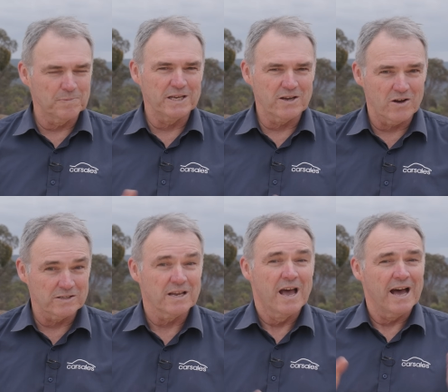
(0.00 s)

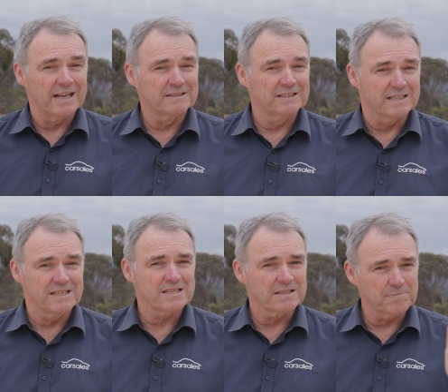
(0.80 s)
because a
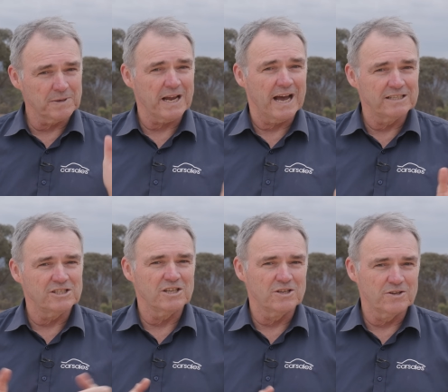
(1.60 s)
decent but
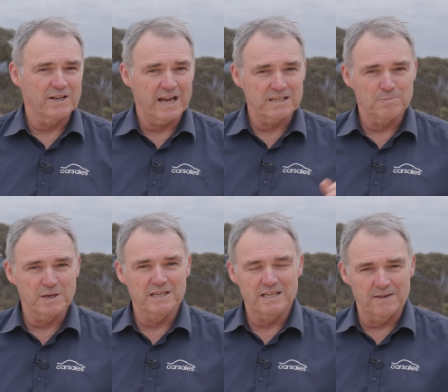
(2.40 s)
aging ute has
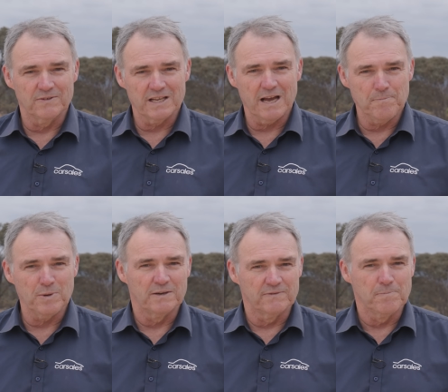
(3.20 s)
been given a
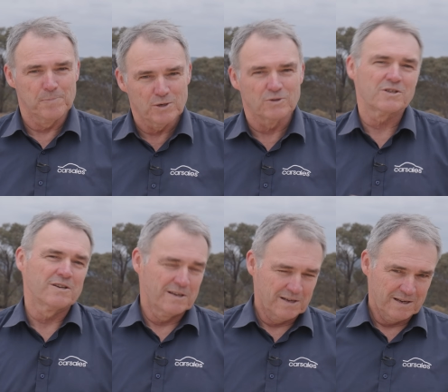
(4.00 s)
bit of a boost.
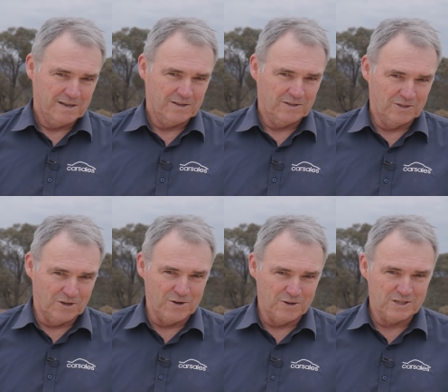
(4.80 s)

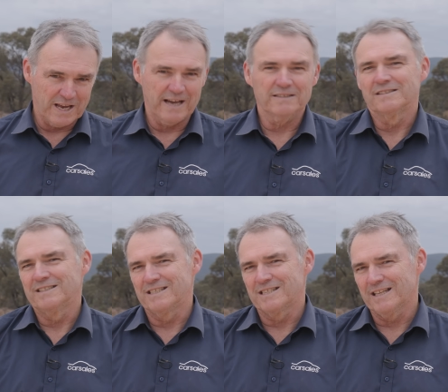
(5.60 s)
Turns out
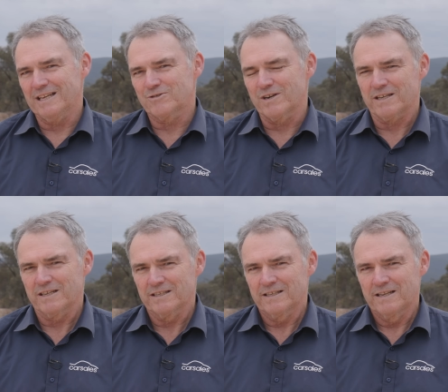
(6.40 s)
it's electric.
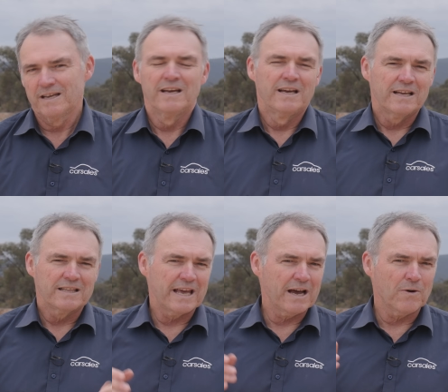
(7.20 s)

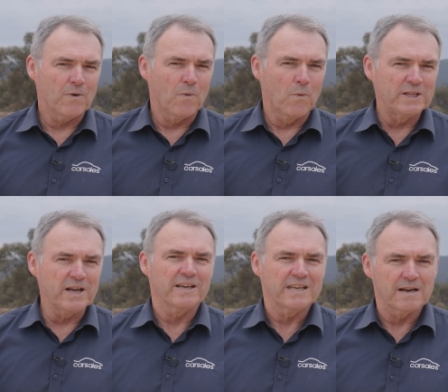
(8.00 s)
Now, we
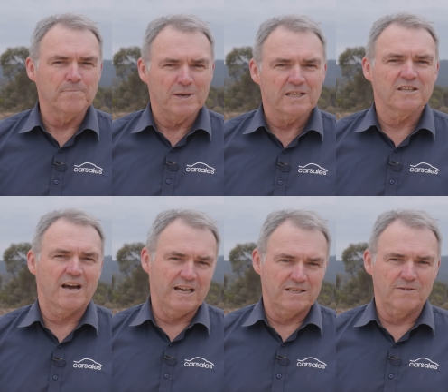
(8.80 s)
don't get a big
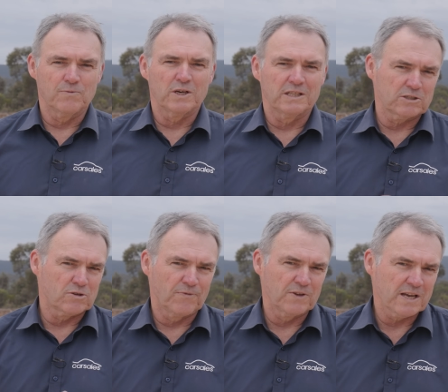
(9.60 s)
taste of what
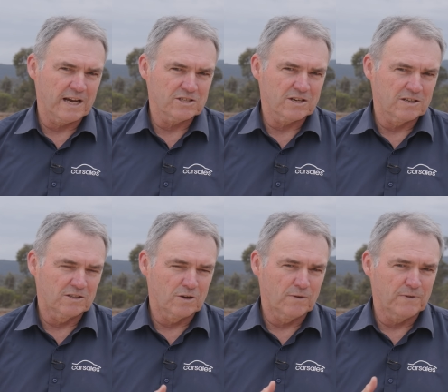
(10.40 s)
electrification
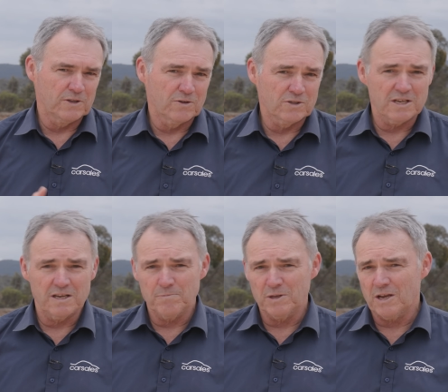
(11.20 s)
can do for utes
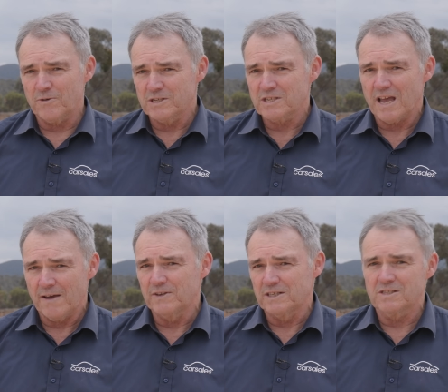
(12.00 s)
here, but there is
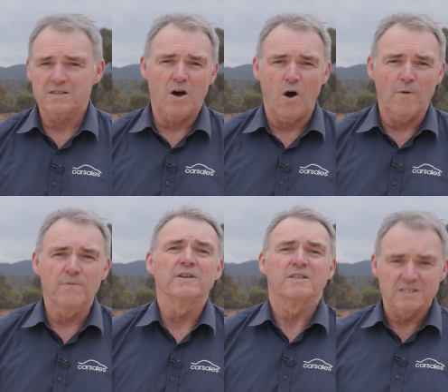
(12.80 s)
evidence
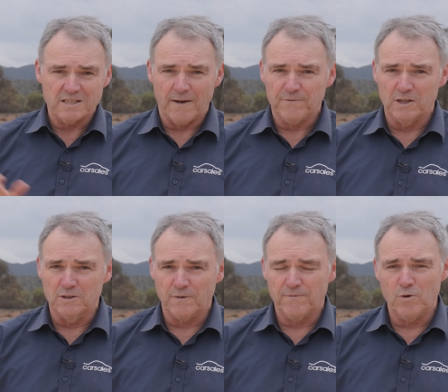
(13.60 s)
of stuff to
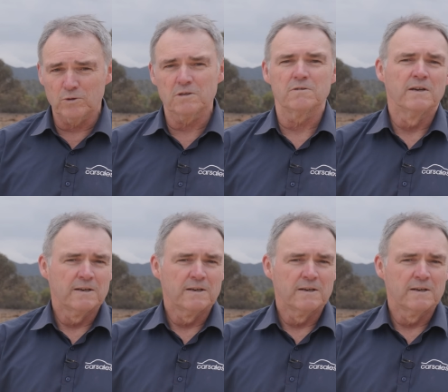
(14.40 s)
look forward to.